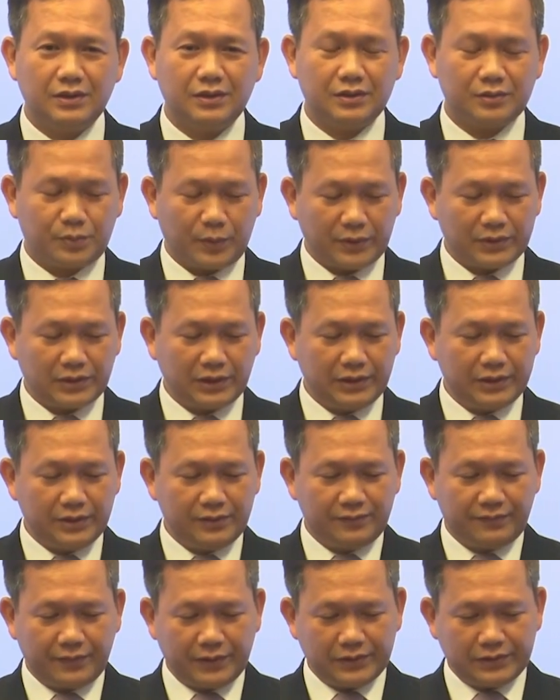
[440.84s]

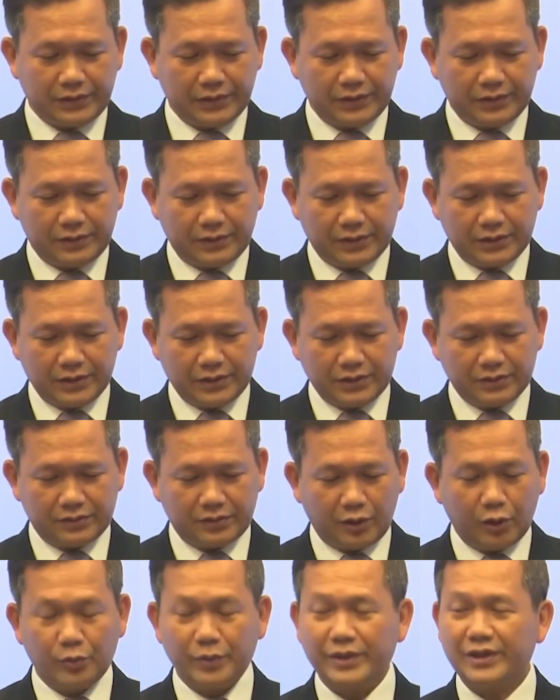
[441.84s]
especially facing the
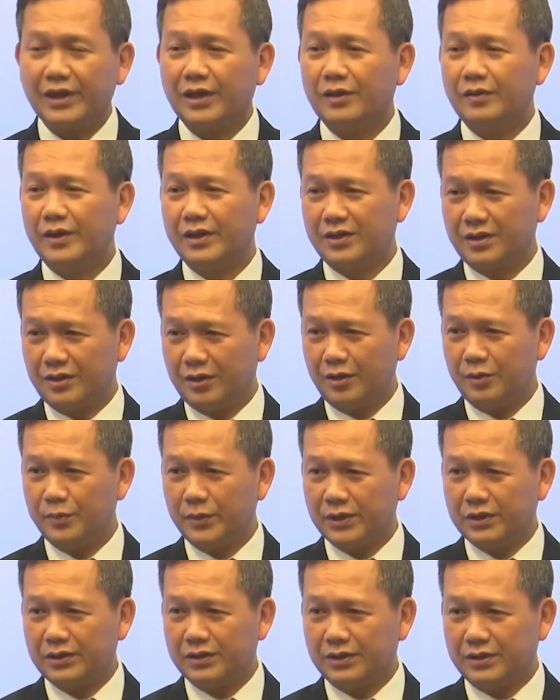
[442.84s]
slowing down
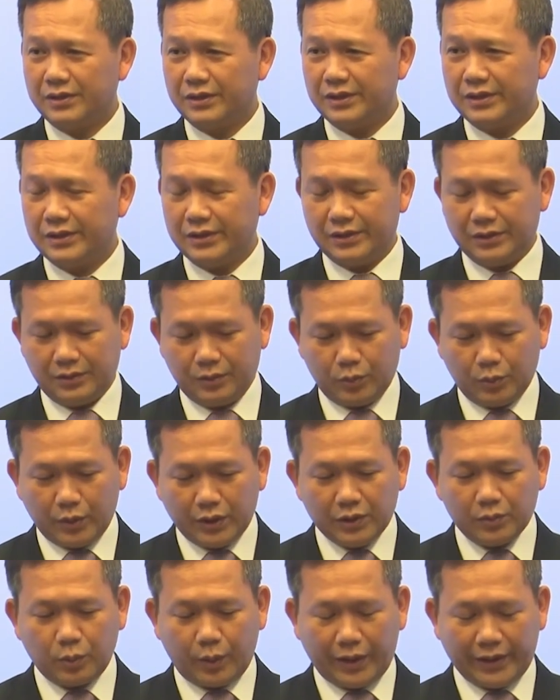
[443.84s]
economic
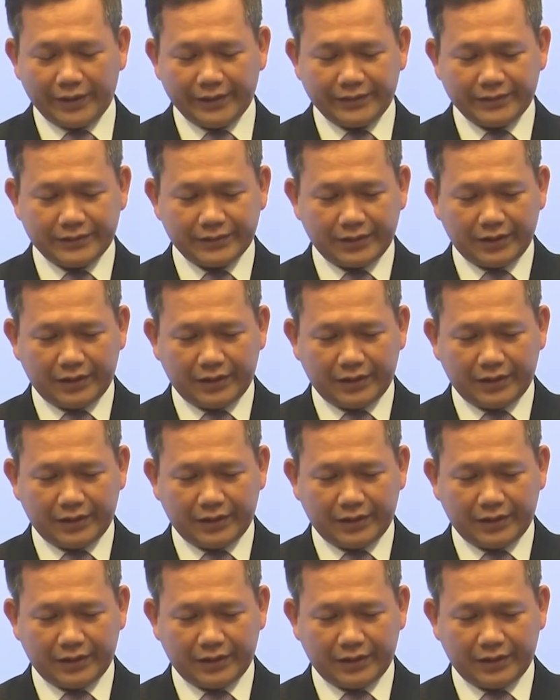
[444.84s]
worldwide.